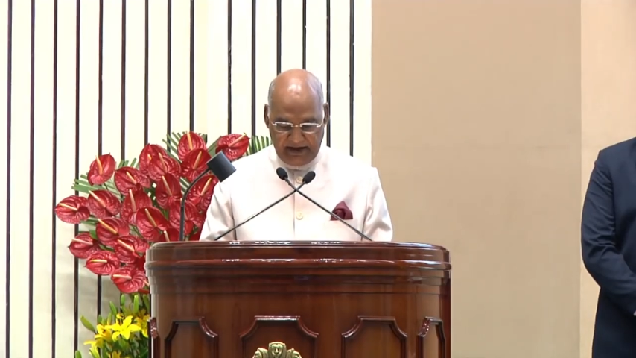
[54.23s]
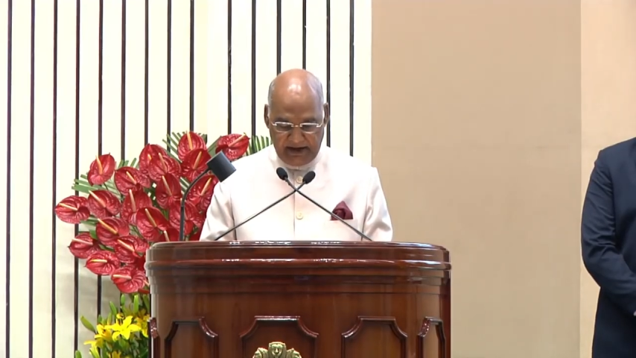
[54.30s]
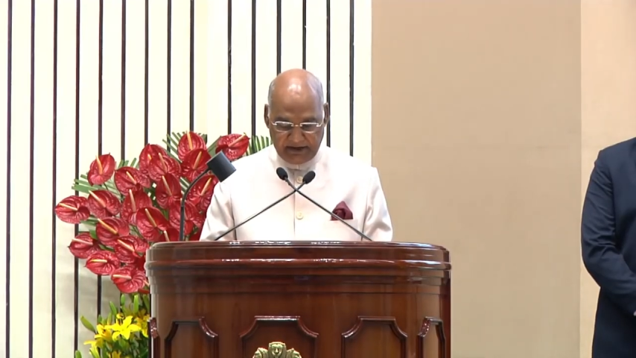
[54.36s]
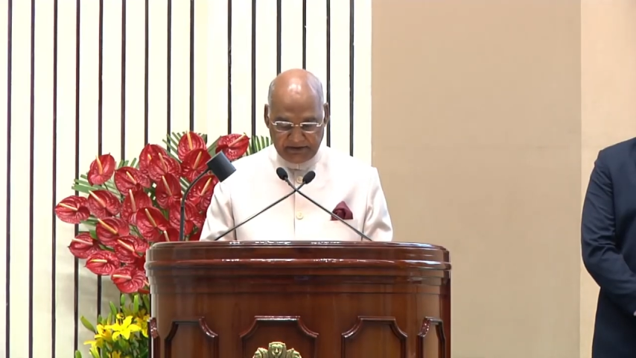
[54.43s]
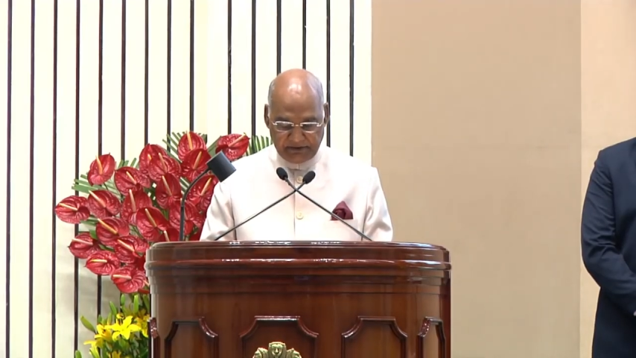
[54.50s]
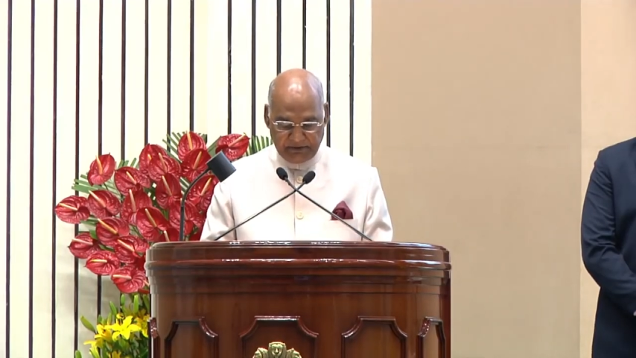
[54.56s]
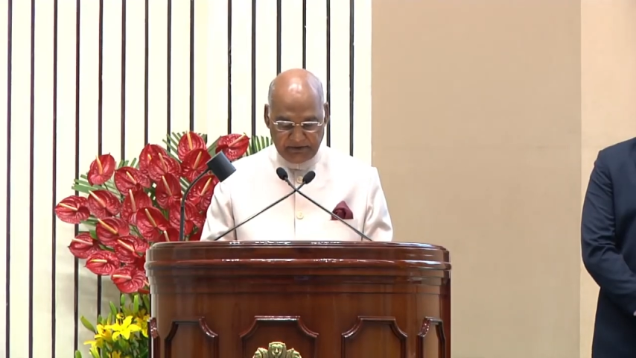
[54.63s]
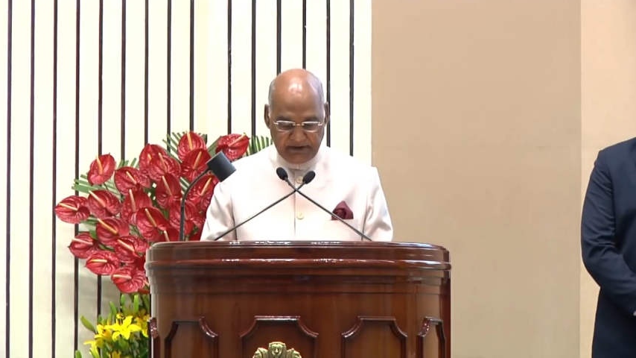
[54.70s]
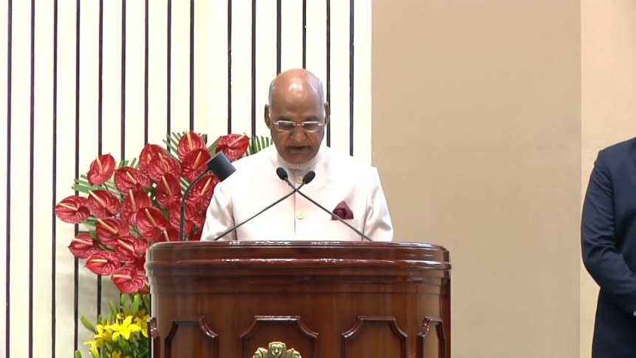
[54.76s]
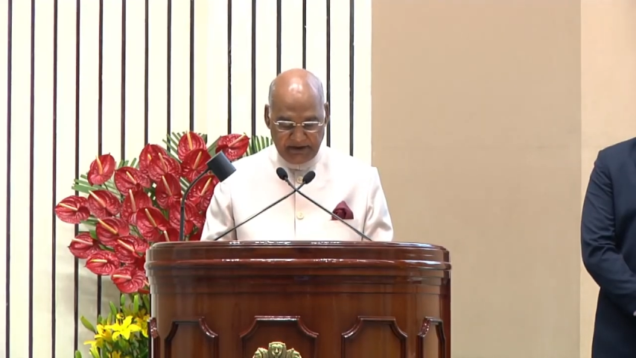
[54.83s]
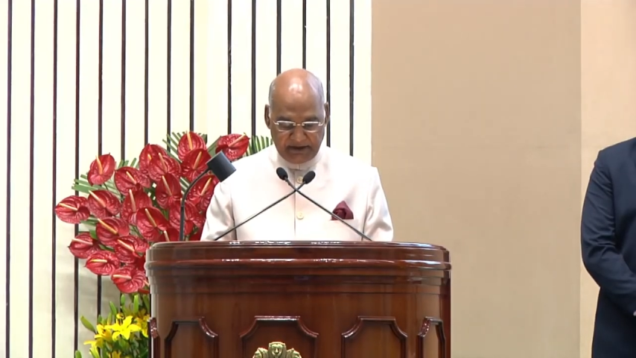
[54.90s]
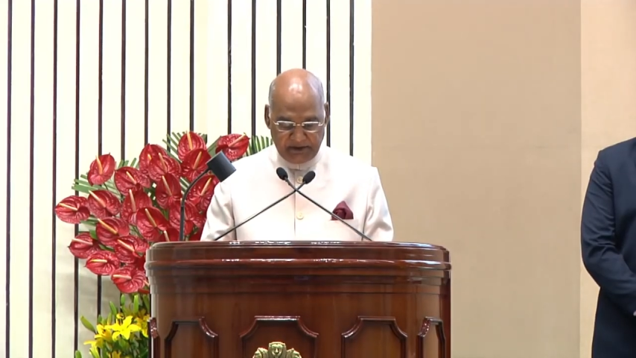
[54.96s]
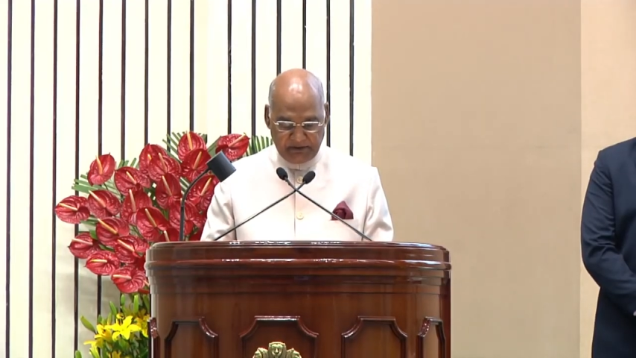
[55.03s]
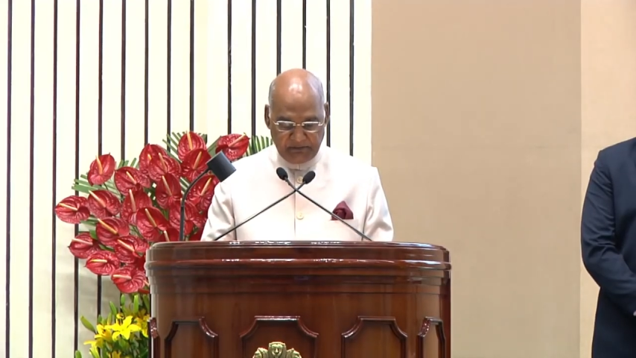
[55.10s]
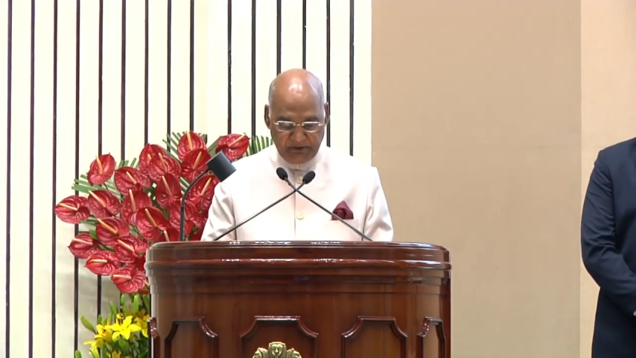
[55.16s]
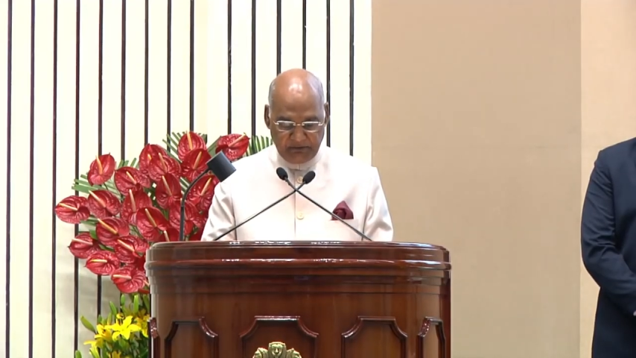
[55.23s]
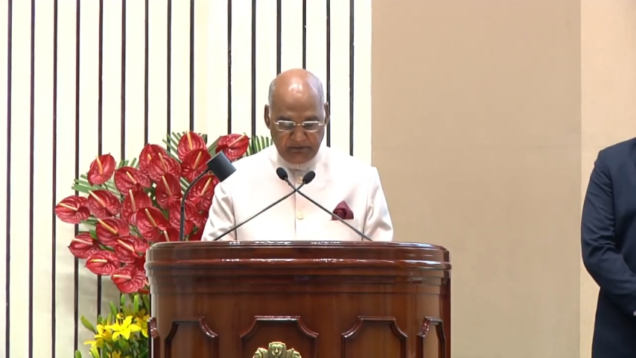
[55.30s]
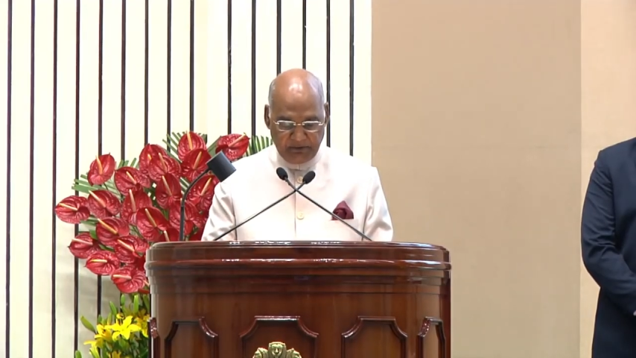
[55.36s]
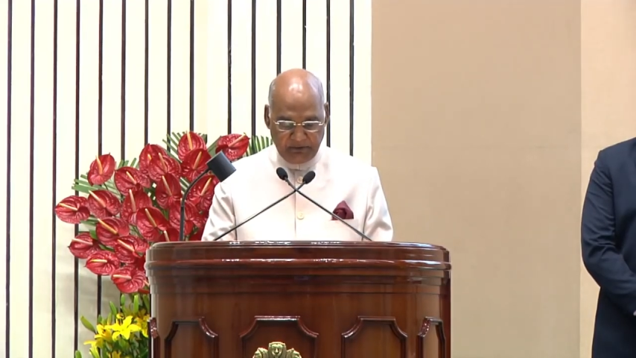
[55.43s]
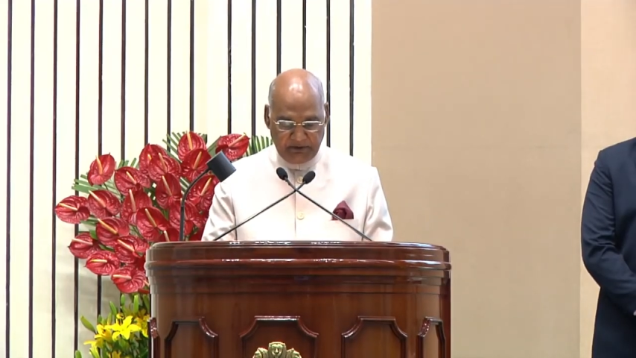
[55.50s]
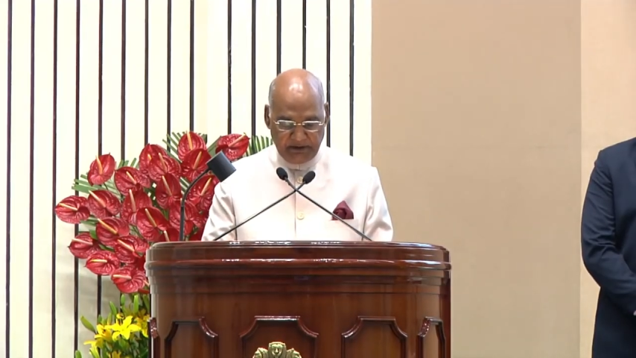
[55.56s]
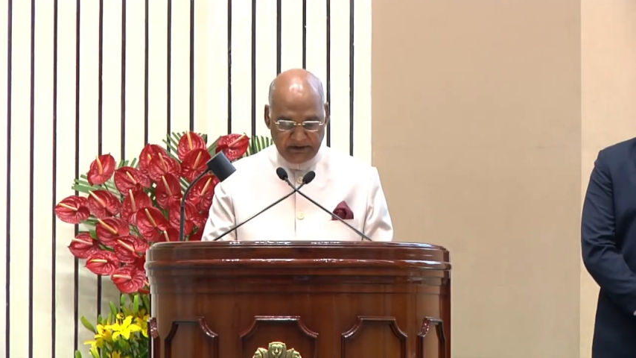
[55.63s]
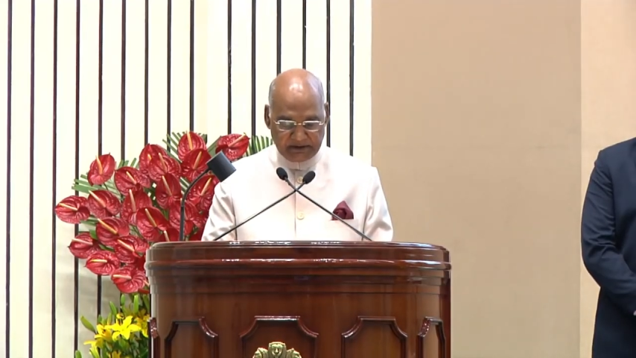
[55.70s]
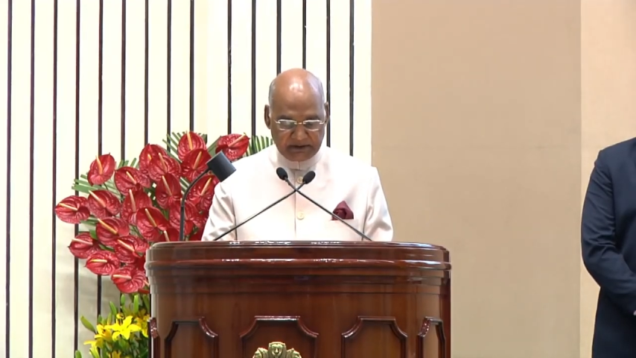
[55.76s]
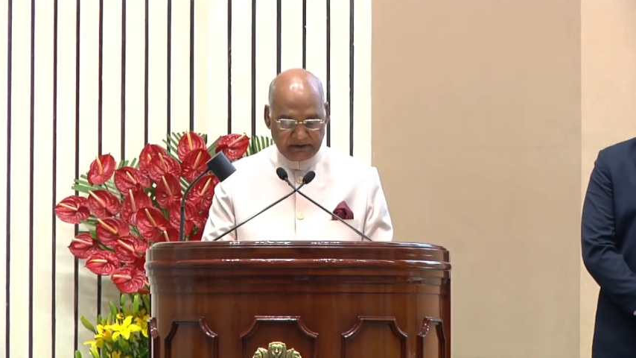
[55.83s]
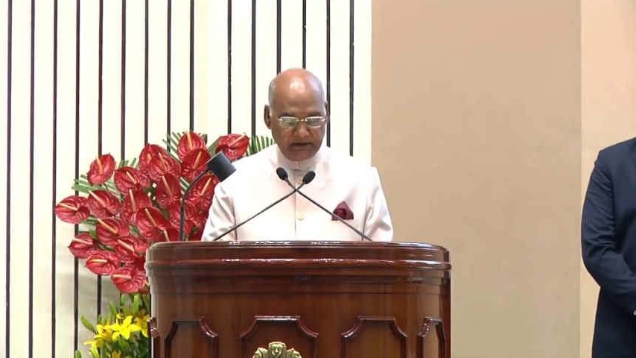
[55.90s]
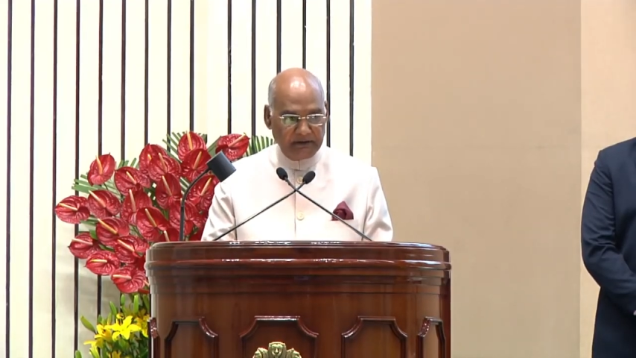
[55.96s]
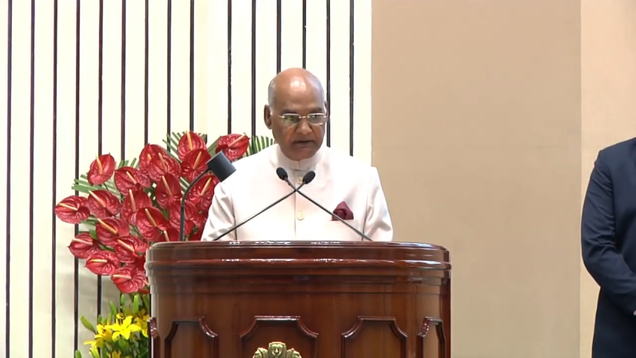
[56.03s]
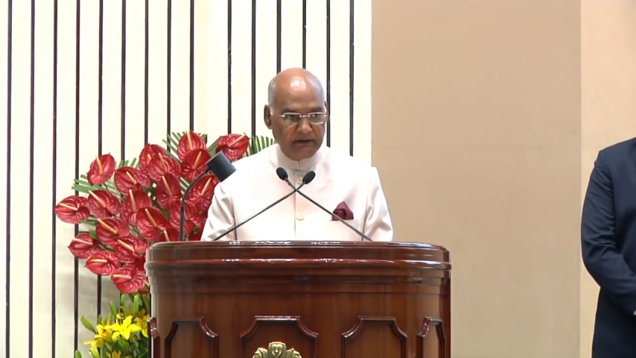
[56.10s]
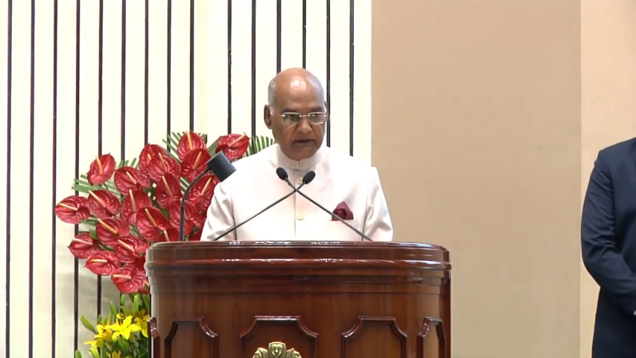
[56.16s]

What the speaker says: associated with Buddhist